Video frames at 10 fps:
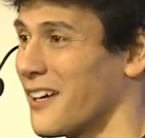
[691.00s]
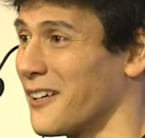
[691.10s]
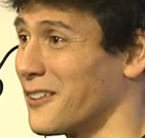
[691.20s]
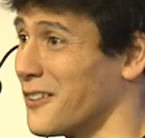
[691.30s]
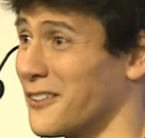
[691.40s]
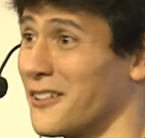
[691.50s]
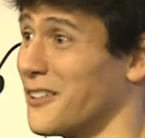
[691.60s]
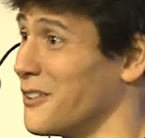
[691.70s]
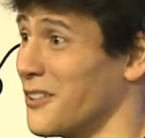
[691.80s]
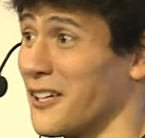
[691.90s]
And
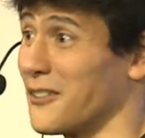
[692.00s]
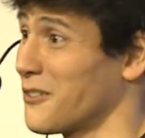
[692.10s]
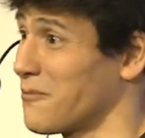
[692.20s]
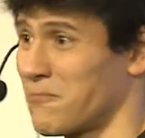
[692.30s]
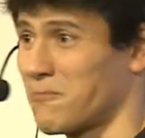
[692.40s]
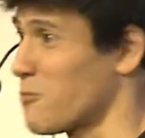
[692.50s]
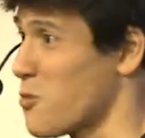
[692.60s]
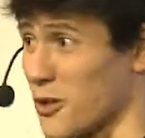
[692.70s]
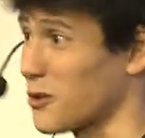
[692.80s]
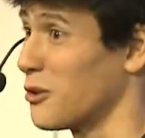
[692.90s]
they had
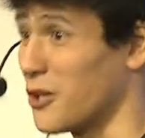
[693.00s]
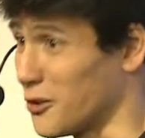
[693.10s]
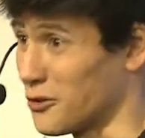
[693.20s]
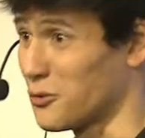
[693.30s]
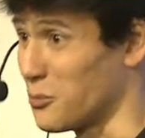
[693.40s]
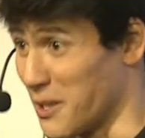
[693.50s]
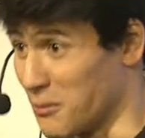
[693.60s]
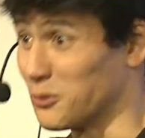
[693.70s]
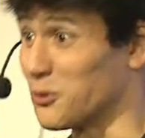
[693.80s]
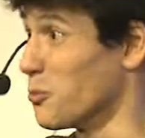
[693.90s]
worked a lot to be
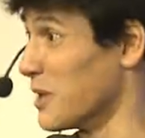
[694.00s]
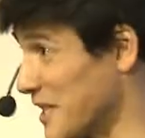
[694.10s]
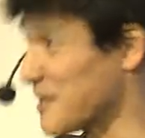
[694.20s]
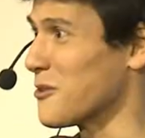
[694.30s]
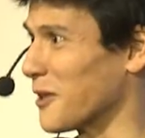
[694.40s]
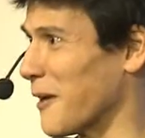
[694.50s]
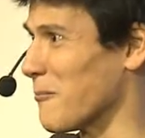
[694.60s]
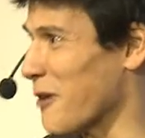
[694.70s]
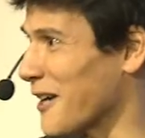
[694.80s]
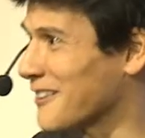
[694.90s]
able to release the
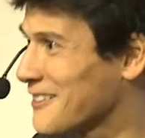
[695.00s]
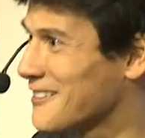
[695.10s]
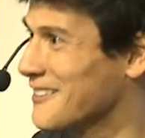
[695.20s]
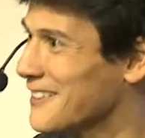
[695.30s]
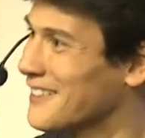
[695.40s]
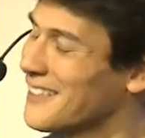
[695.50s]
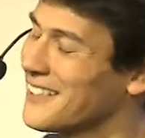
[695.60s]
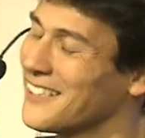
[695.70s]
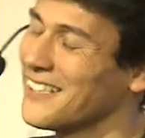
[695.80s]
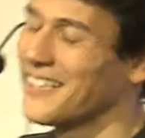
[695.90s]
game, right?
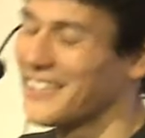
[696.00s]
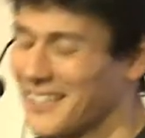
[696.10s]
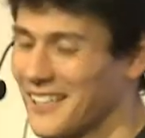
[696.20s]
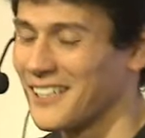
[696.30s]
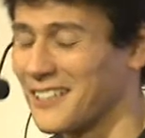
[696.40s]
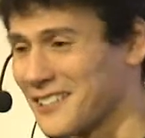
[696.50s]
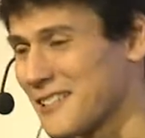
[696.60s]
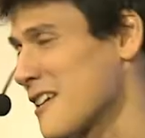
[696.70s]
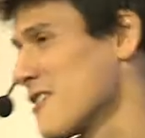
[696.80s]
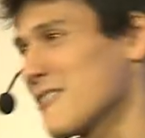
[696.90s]
And I
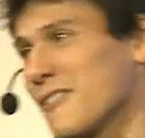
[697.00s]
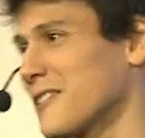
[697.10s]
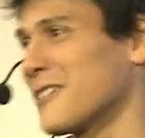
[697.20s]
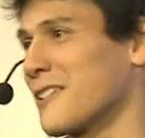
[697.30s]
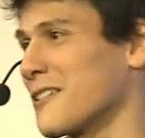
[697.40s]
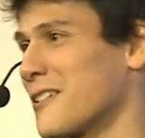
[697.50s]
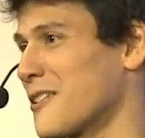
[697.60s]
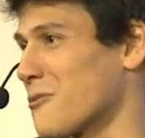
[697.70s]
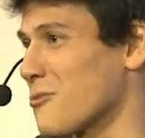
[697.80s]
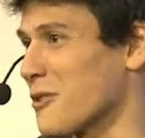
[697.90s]
said, no, it
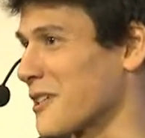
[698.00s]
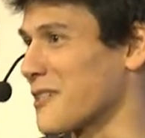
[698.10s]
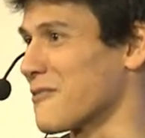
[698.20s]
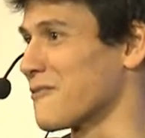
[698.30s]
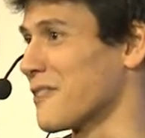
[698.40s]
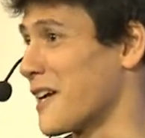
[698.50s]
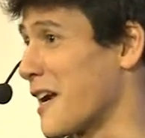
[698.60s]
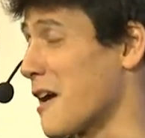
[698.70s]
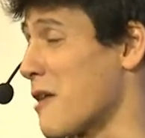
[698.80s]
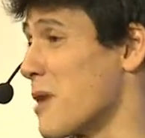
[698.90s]
doesn't work, doesn't
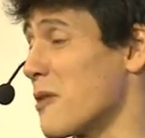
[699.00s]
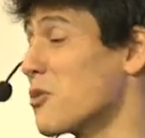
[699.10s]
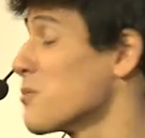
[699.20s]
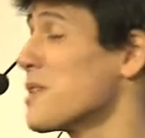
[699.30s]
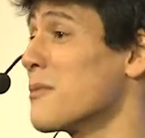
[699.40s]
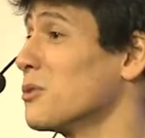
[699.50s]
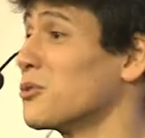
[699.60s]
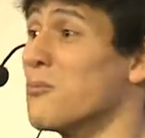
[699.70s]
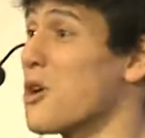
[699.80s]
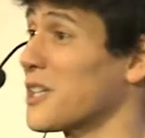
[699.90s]
fly. I won't be able
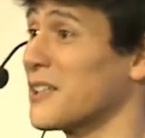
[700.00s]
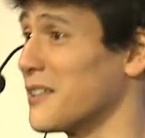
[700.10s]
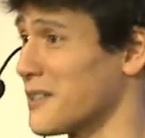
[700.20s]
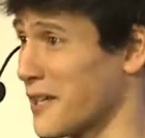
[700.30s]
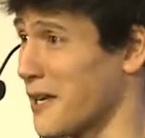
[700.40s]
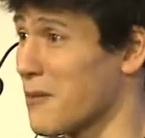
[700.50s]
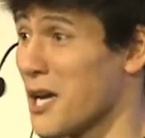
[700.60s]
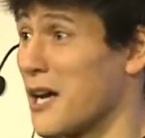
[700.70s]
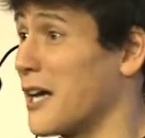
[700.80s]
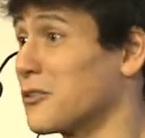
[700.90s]
to market this game.
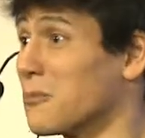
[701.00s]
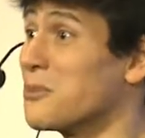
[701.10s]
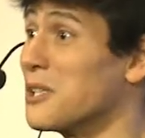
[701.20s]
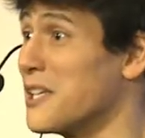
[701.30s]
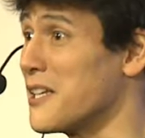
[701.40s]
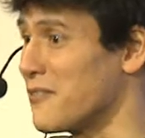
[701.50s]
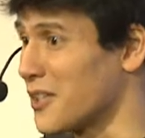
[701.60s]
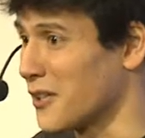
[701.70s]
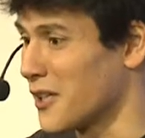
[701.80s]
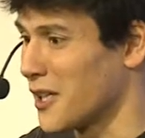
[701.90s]
I don't believe
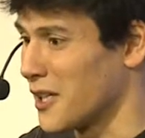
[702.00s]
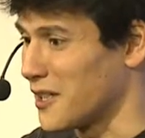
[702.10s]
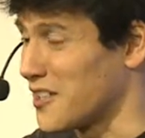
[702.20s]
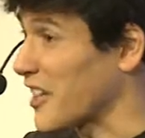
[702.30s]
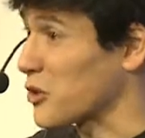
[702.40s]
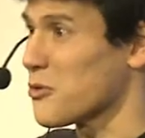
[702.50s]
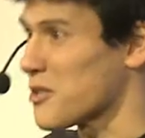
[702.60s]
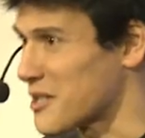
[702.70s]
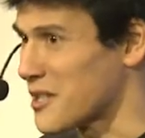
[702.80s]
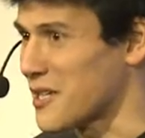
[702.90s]
in the
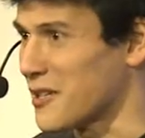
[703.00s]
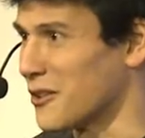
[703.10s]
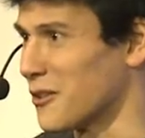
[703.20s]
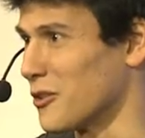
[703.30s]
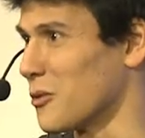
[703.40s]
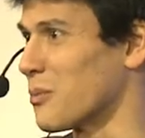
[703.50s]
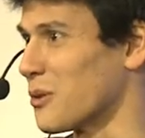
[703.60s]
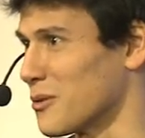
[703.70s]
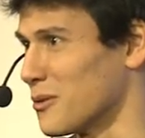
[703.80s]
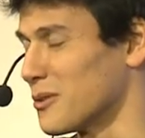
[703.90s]
accuracy, in the
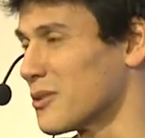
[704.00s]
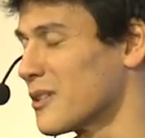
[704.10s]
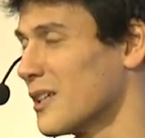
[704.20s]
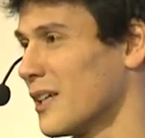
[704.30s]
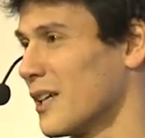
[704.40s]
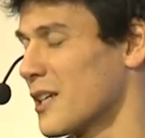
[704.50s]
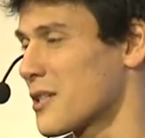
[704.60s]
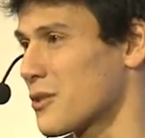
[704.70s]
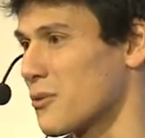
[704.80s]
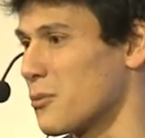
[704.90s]
puzzles.
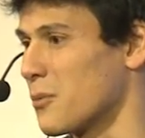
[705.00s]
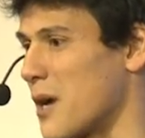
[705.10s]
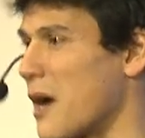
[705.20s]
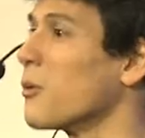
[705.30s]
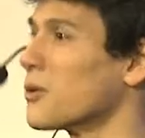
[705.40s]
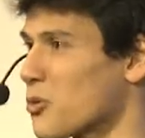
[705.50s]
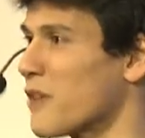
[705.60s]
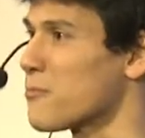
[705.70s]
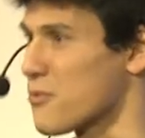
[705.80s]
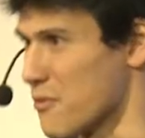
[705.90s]
So I want to
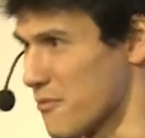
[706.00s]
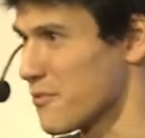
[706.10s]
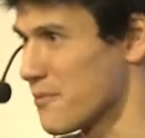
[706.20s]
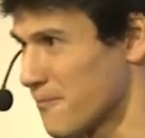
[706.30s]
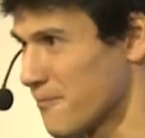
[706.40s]
have proof.